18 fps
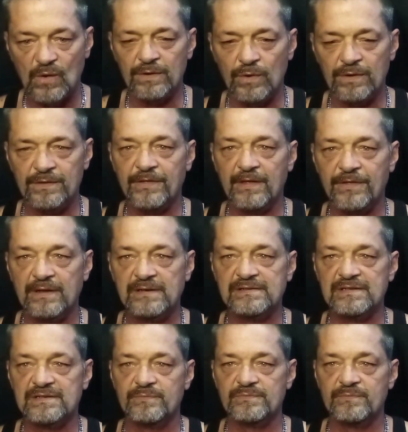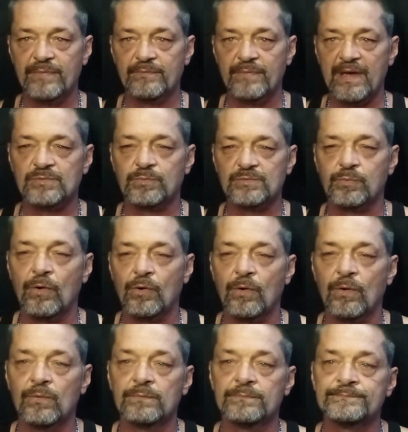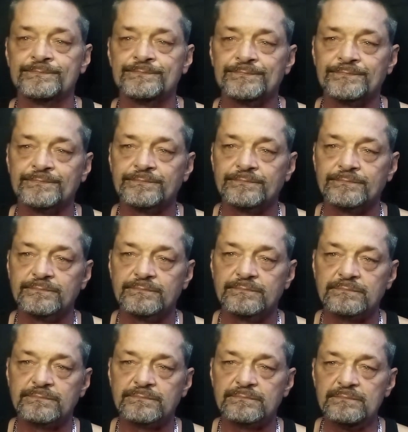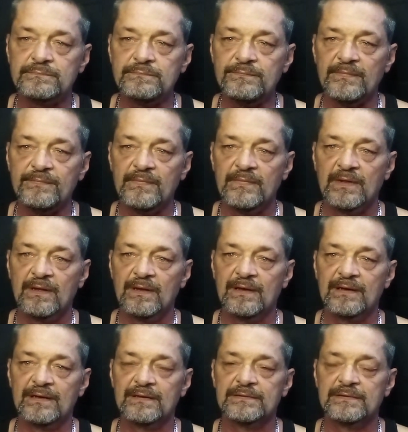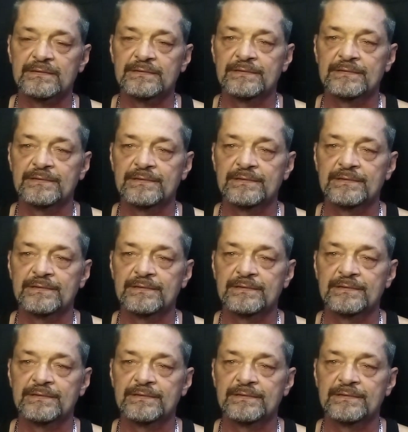One of the things is Bass Pro uh,